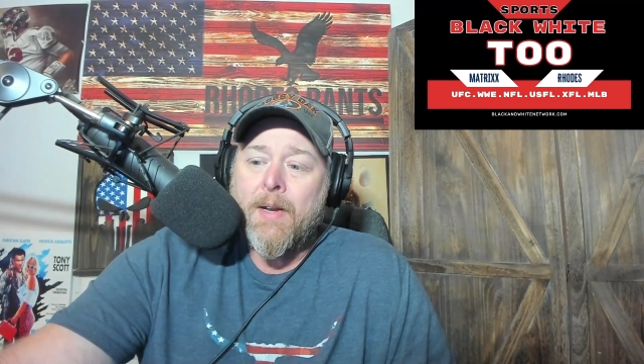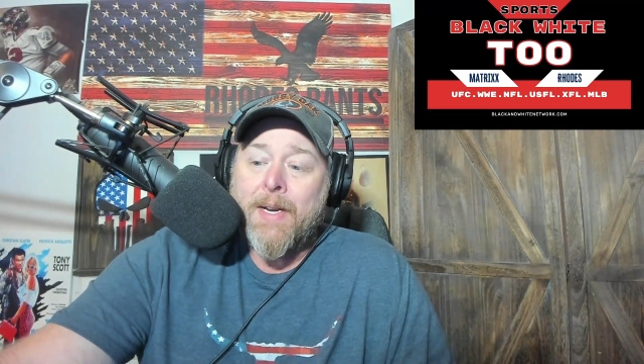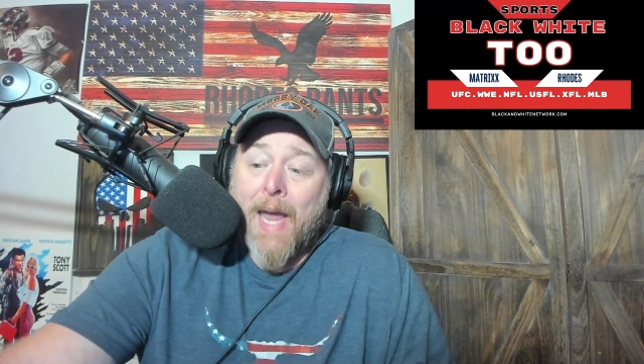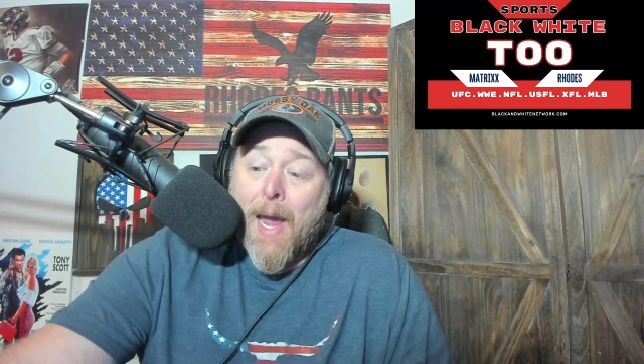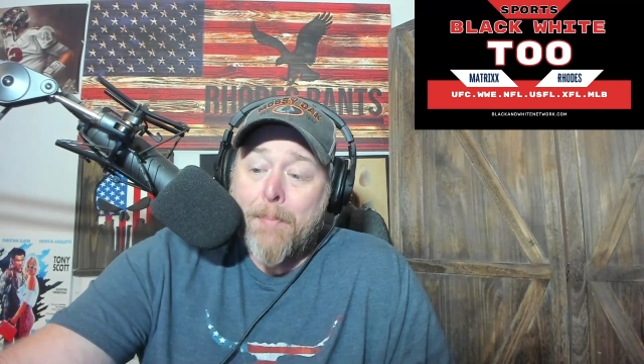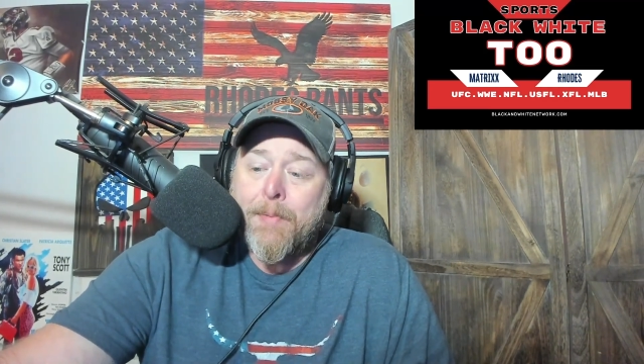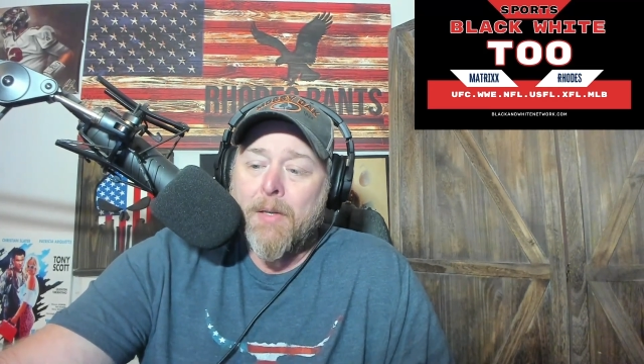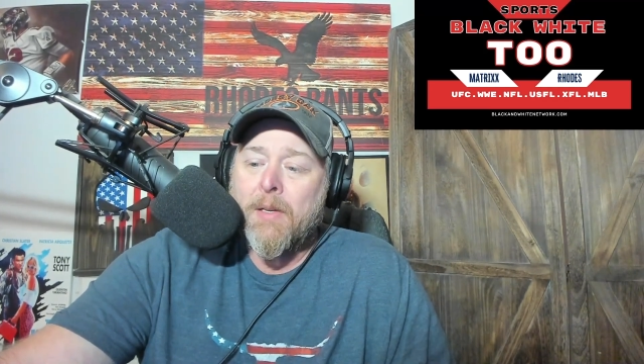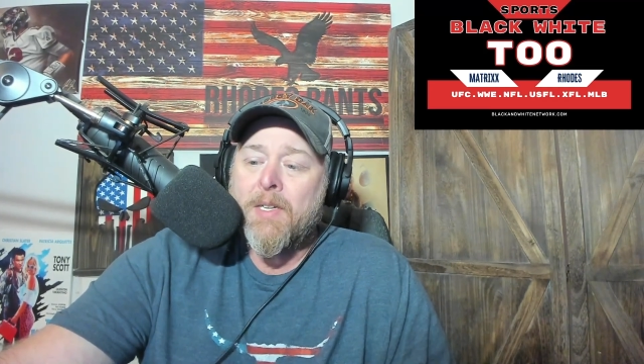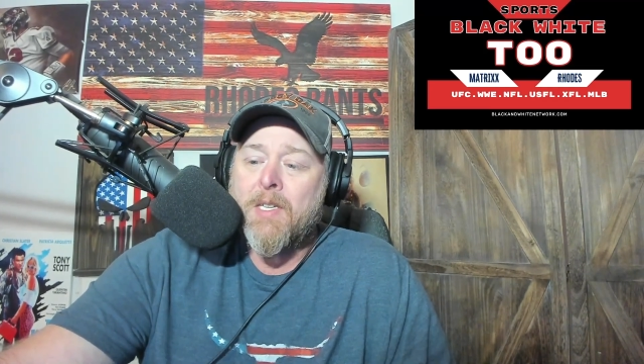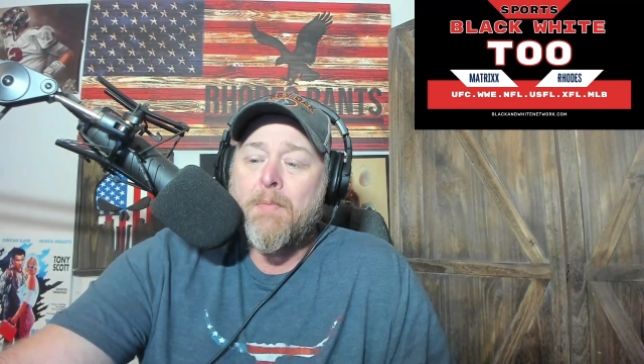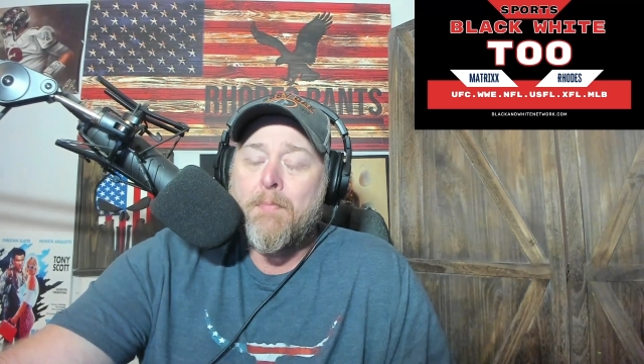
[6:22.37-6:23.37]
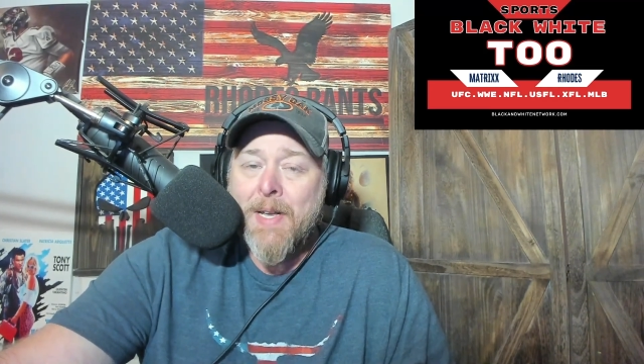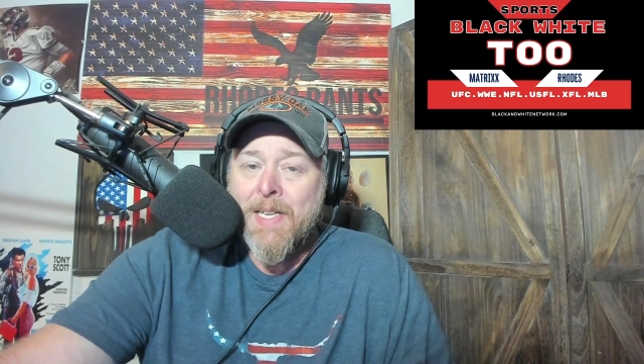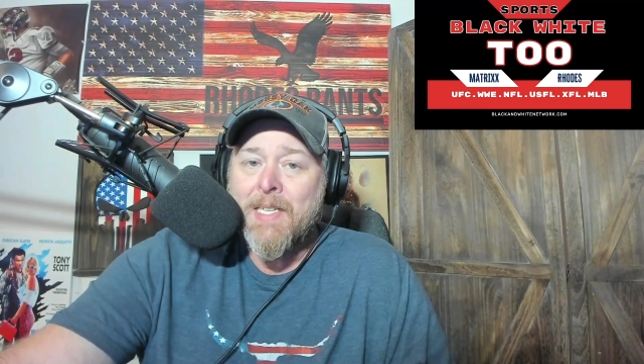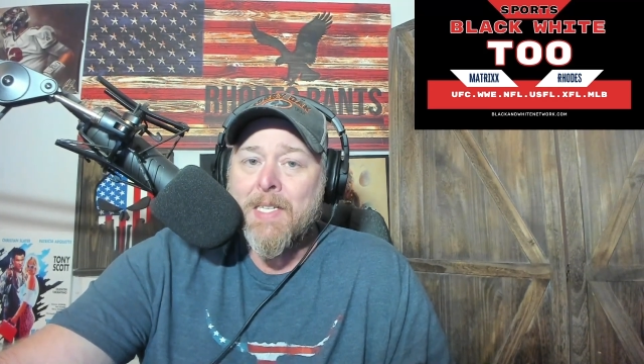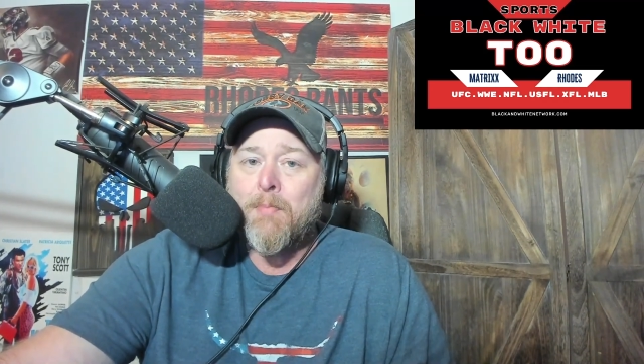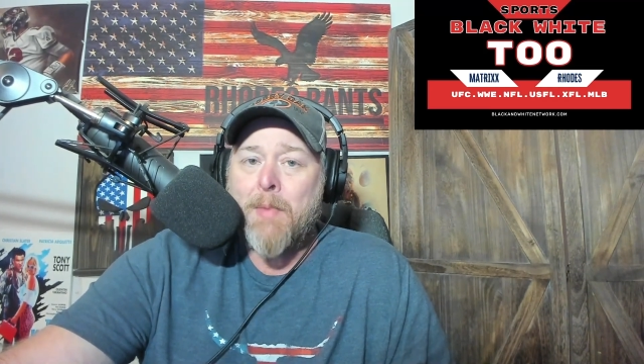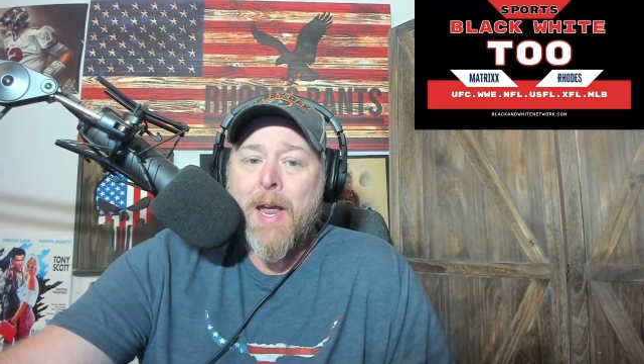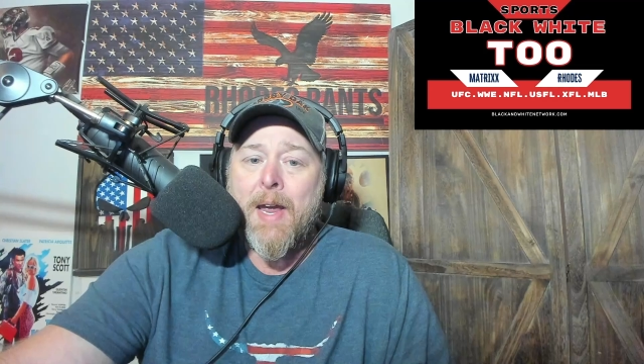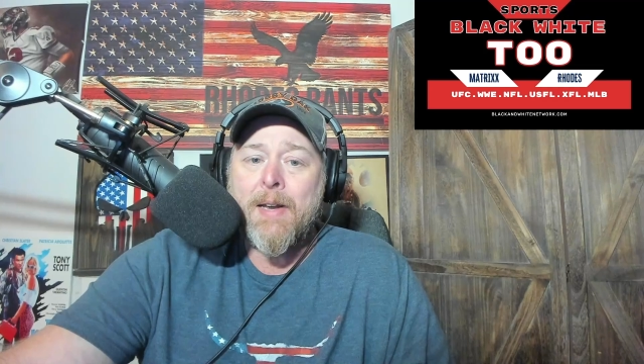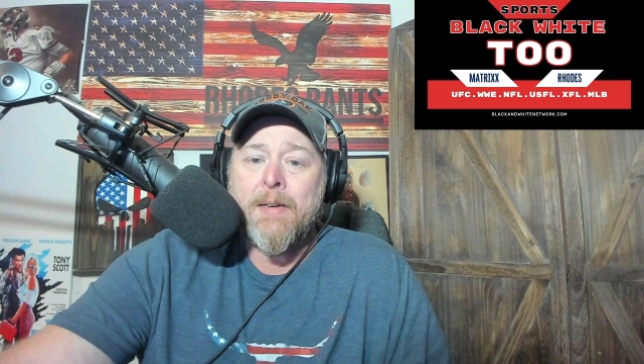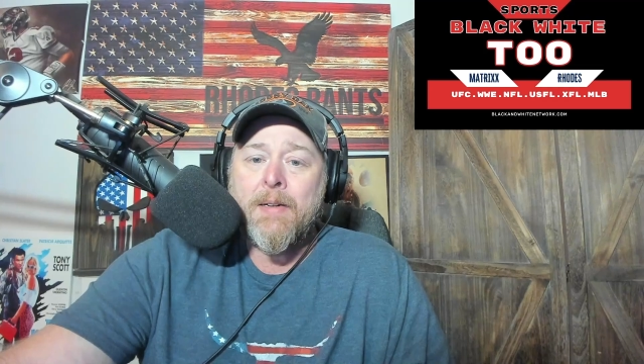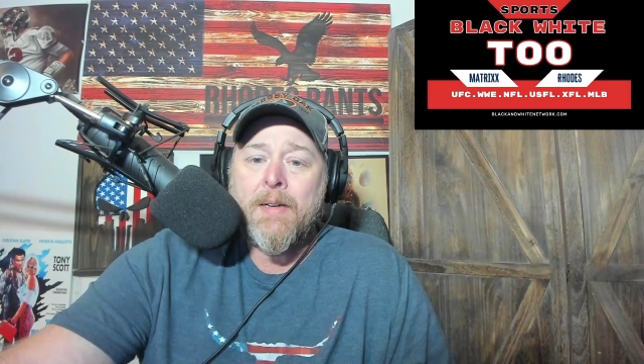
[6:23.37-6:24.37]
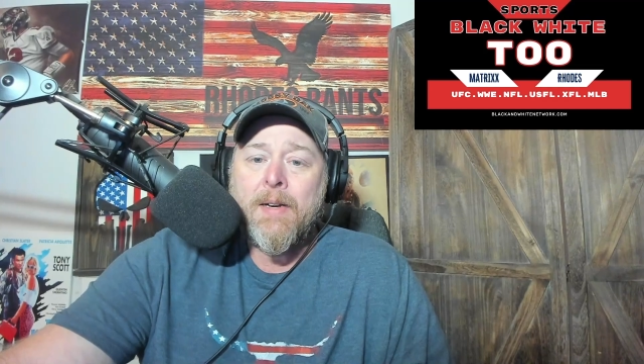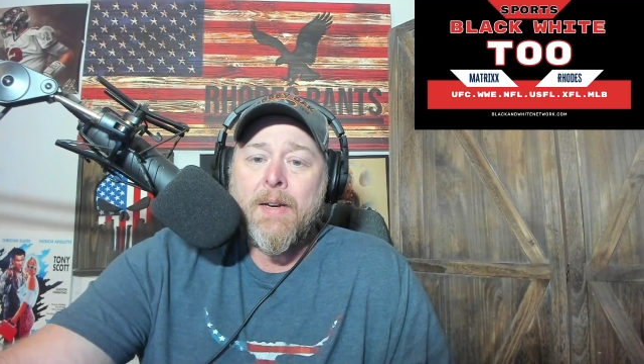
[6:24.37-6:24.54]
capitalist, businessman,